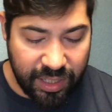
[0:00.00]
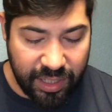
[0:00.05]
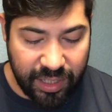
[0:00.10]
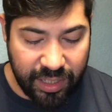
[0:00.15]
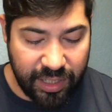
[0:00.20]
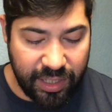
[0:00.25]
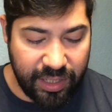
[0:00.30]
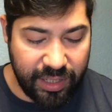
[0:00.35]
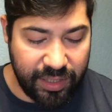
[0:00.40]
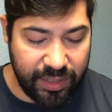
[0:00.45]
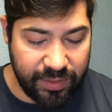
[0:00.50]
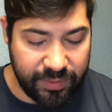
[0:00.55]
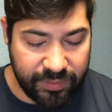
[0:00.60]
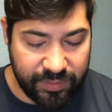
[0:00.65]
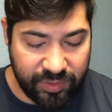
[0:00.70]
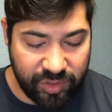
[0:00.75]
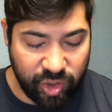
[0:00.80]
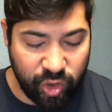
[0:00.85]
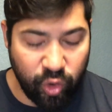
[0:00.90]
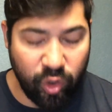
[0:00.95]

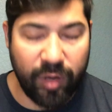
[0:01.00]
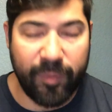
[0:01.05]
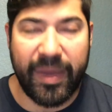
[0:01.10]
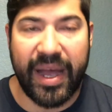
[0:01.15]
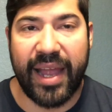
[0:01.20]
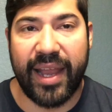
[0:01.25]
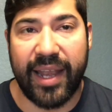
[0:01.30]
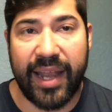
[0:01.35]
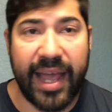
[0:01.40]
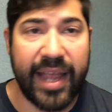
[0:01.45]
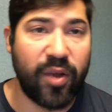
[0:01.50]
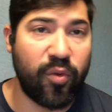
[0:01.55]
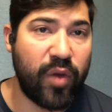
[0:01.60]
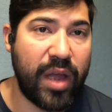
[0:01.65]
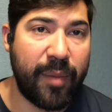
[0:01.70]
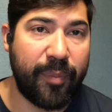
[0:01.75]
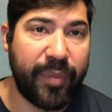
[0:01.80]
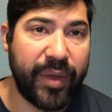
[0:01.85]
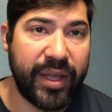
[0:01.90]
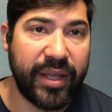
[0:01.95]
2 of my light
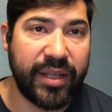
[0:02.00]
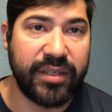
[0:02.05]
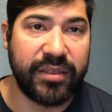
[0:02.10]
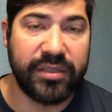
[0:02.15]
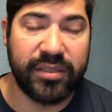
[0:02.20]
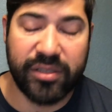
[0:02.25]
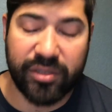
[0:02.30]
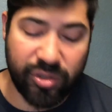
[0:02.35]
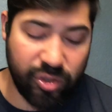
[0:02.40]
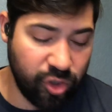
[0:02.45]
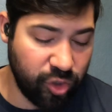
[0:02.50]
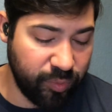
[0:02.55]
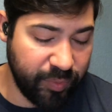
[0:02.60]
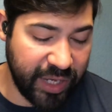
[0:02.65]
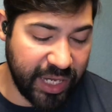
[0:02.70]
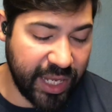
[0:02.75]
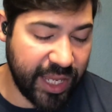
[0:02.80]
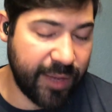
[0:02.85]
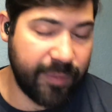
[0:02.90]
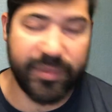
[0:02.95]
weapons, 2
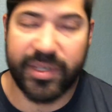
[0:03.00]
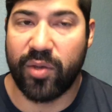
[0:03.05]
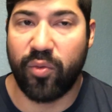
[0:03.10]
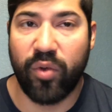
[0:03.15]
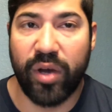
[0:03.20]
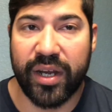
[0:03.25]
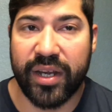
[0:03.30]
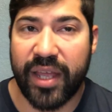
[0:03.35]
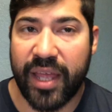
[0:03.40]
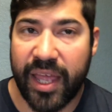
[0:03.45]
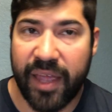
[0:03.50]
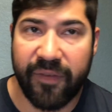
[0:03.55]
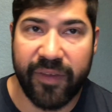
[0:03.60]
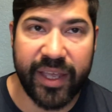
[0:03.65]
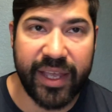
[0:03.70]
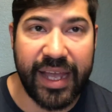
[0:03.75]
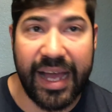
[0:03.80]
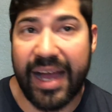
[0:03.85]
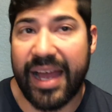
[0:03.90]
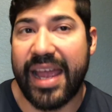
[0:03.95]
mediums, and 1
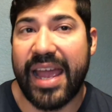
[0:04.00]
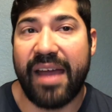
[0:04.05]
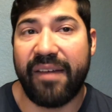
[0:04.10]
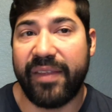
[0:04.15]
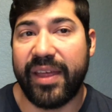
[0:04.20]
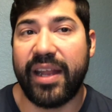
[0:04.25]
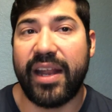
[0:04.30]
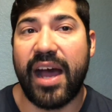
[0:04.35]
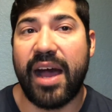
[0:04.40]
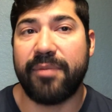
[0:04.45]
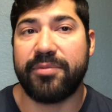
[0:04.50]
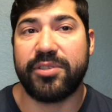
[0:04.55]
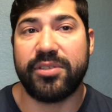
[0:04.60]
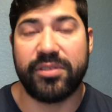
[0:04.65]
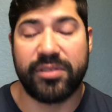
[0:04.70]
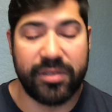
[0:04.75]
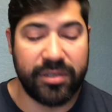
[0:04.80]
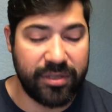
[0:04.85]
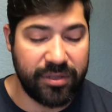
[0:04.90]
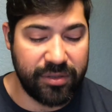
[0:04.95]
heavy, I have that option
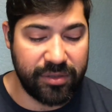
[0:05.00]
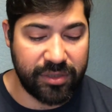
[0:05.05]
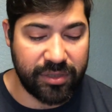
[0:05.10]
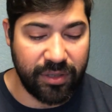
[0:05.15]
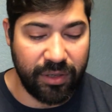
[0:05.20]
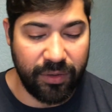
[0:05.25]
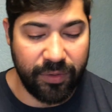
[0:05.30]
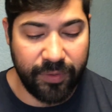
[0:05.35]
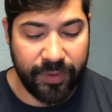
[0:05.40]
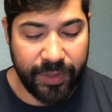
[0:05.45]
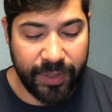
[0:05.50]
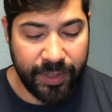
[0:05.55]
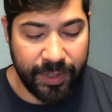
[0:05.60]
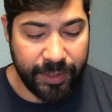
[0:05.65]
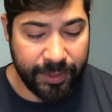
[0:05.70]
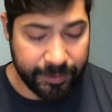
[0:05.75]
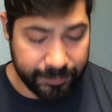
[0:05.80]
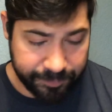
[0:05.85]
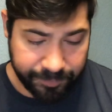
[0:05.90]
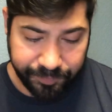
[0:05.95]
to do so.
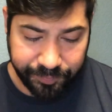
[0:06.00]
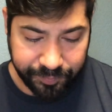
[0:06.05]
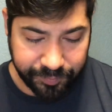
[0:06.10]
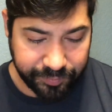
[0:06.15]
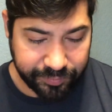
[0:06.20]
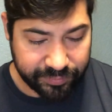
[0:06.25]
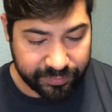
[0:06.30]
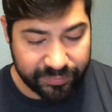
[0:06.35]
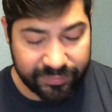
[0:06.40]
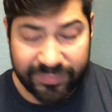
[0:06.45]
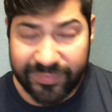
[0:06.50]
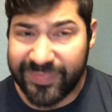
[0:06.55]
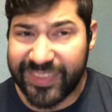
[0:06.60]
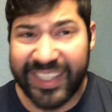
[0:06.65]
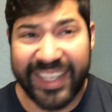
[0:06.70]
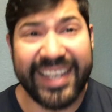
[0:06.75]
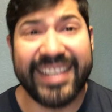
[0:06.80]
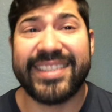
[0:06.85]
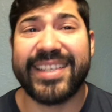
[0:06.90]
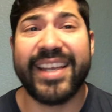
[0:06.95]

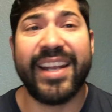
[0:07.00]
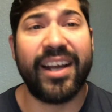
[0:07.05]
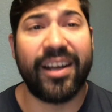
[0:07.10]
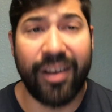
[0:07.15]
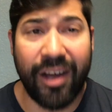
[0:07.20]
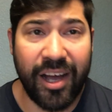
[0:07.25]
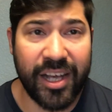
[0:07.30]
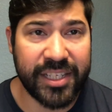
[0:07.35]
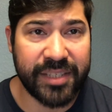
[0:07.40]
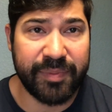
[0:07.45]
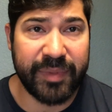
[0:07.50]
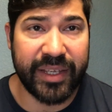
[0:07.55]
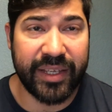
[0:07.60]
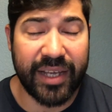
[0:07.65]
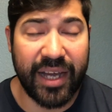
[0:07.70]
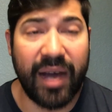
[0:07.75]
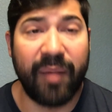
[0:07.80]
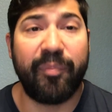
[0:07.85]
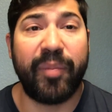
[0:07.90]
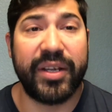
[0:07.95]
It's going to cost
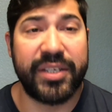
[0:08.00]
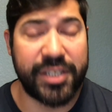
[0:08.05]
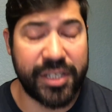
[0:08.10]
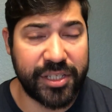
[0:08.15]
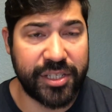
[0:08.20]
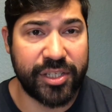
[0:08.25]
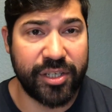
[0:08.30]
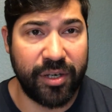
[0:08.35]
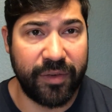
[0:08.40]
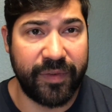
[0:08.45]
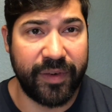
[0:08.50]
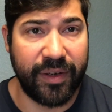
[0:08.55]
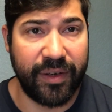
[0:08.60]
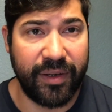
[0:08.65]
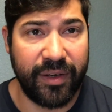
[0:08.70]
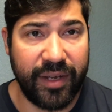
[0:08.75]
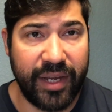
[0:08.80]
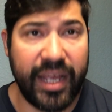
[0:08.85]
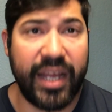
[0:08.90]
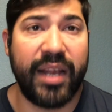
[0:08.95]
me a bunch of silver
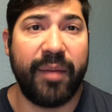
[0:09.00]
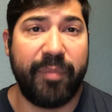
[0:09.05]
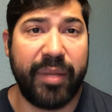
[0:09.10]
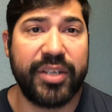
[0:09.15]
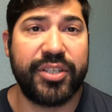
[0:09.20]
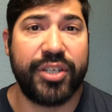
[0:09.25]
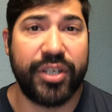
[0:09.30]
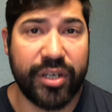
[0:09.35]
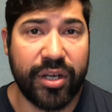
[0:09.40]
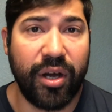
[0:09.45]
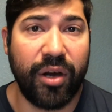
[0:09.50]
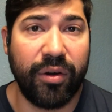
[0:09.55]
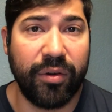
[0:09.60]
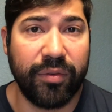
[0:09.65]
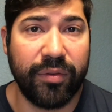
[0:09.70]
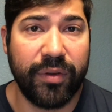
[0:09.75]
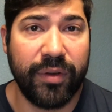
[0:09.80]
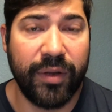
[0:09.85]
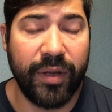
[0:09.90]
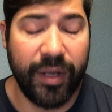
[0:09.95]
and a bunch of
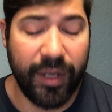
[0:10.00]
gold.